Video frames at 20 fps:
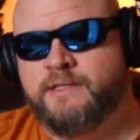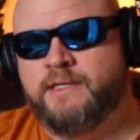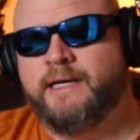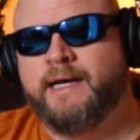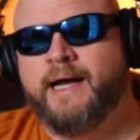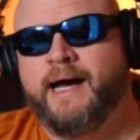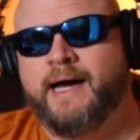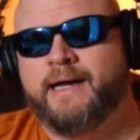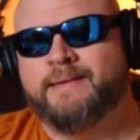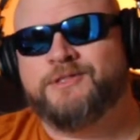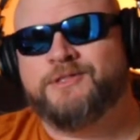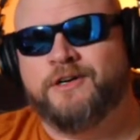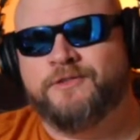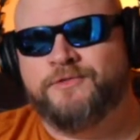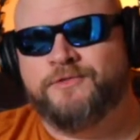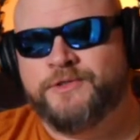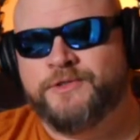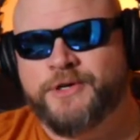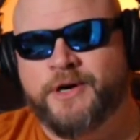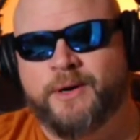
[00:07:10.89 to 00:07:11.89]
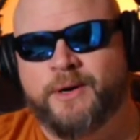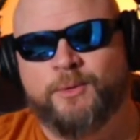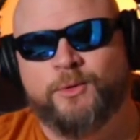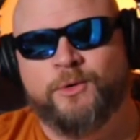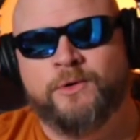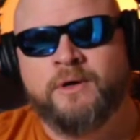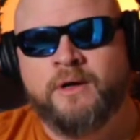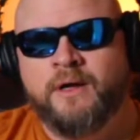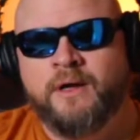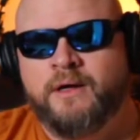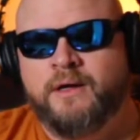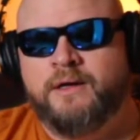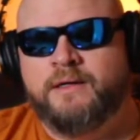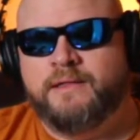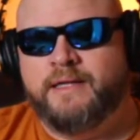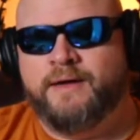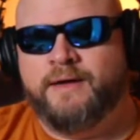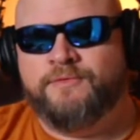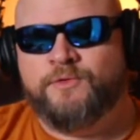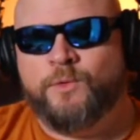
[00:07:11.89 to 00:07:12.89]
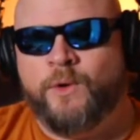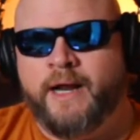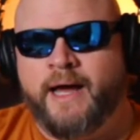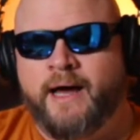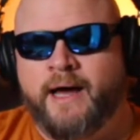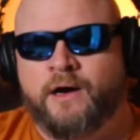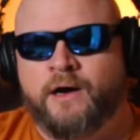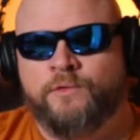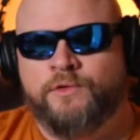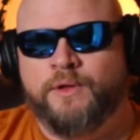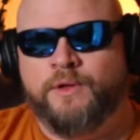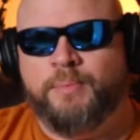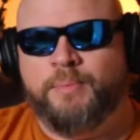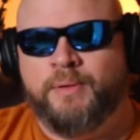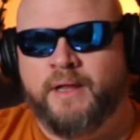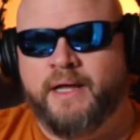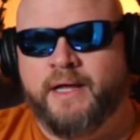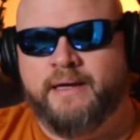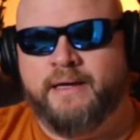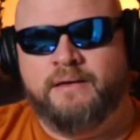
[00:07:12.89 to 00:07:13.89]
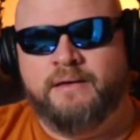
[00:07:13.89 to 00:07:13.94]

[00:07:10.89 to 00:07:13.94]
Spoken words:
he got himself in trouble, left one out over the plate.